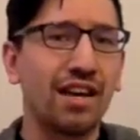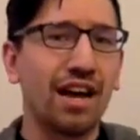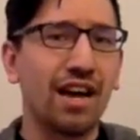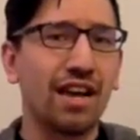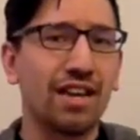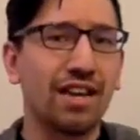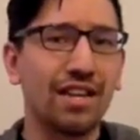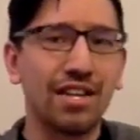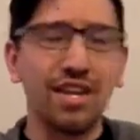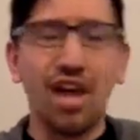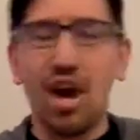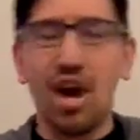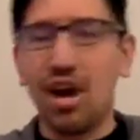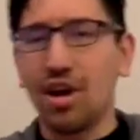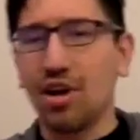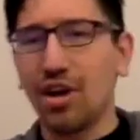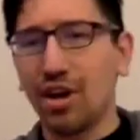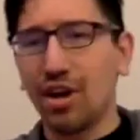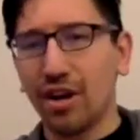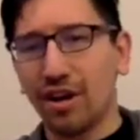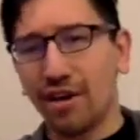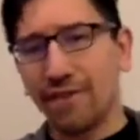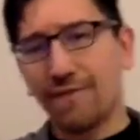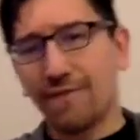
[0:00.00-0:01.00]
a
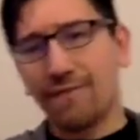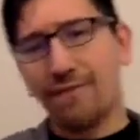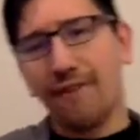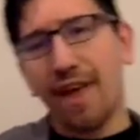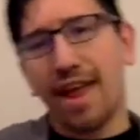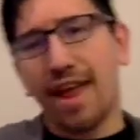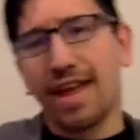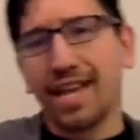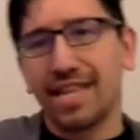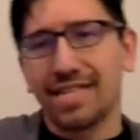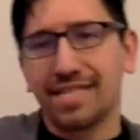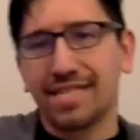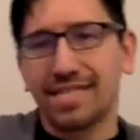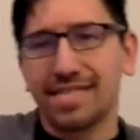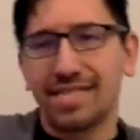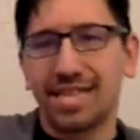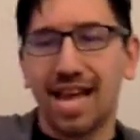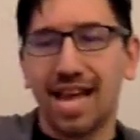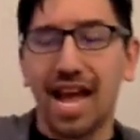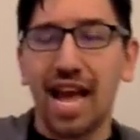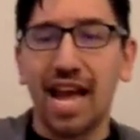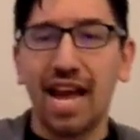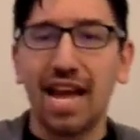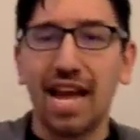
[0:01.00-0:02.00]
younger
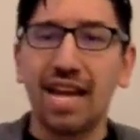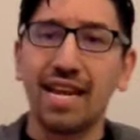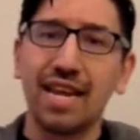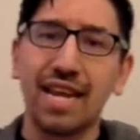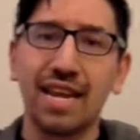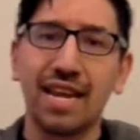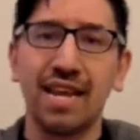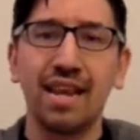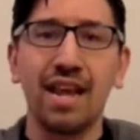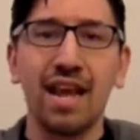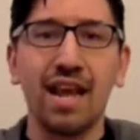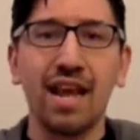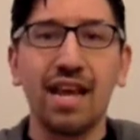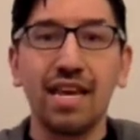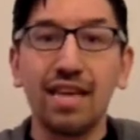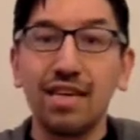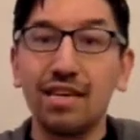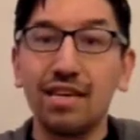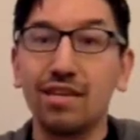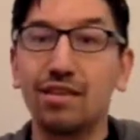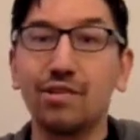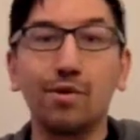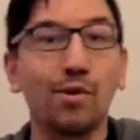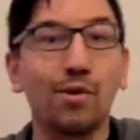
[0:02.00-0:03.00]
Frankenstein and
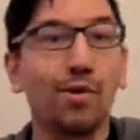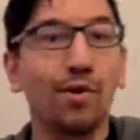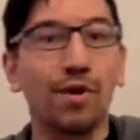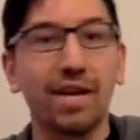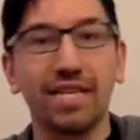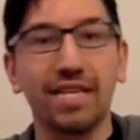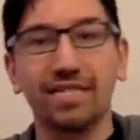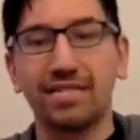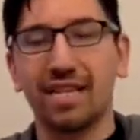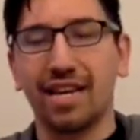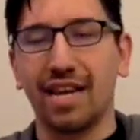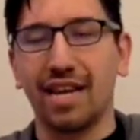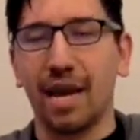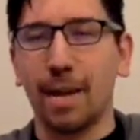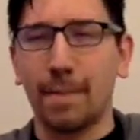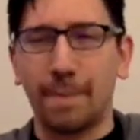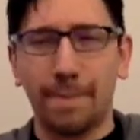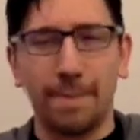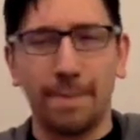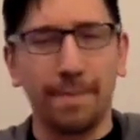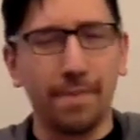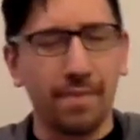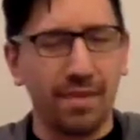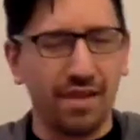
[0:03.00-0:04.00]
Igor as like a
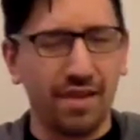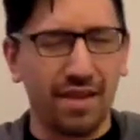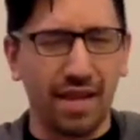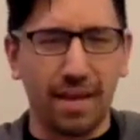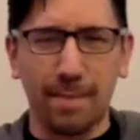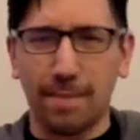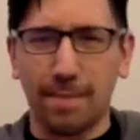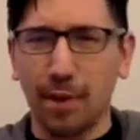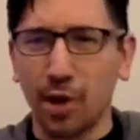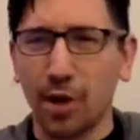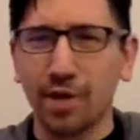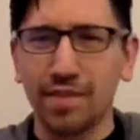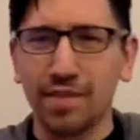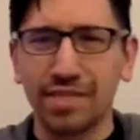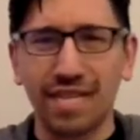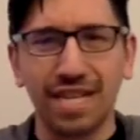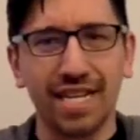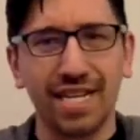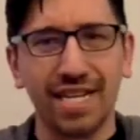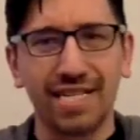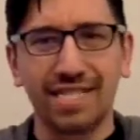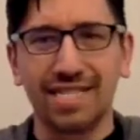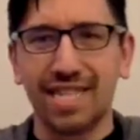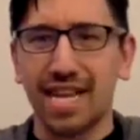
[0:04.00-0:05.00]

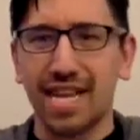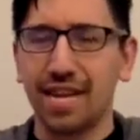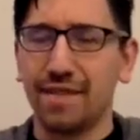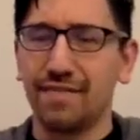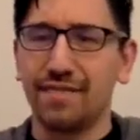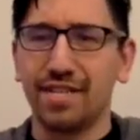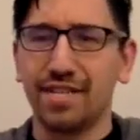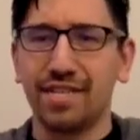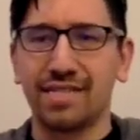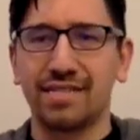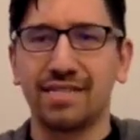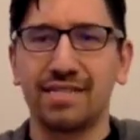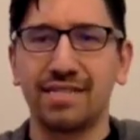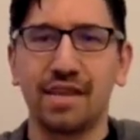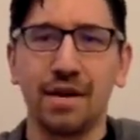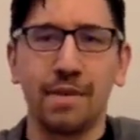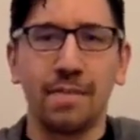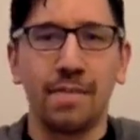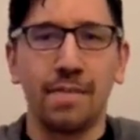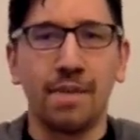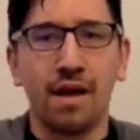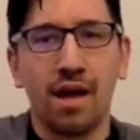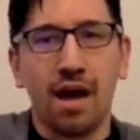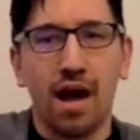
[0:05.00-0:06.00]
person instead of just
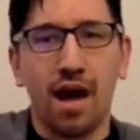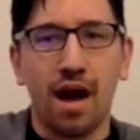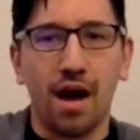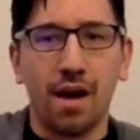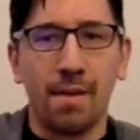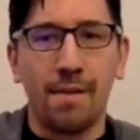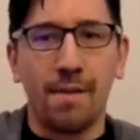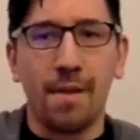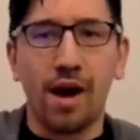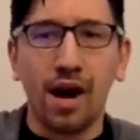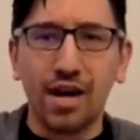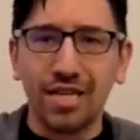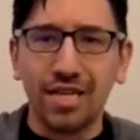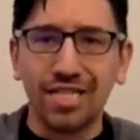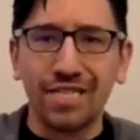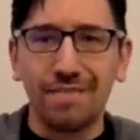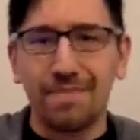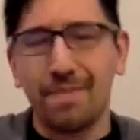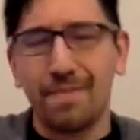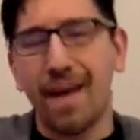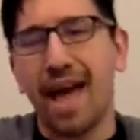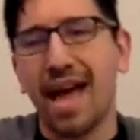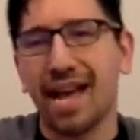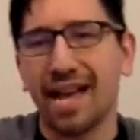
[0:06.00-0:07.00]
some
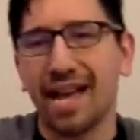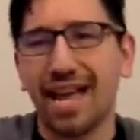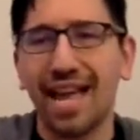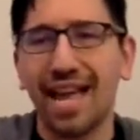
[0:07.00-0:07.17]
hunchback